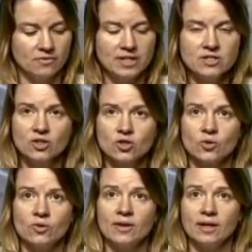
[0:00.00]
facing the
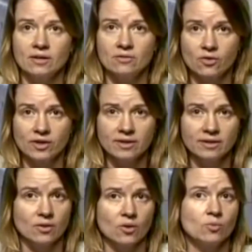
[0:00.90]
truth and
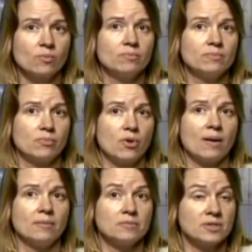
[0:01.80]
confronting their own
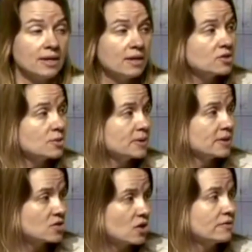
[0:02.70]
problems and
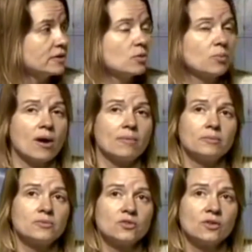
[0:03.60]
ultimately solving their
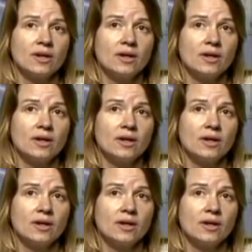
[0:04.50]
problems.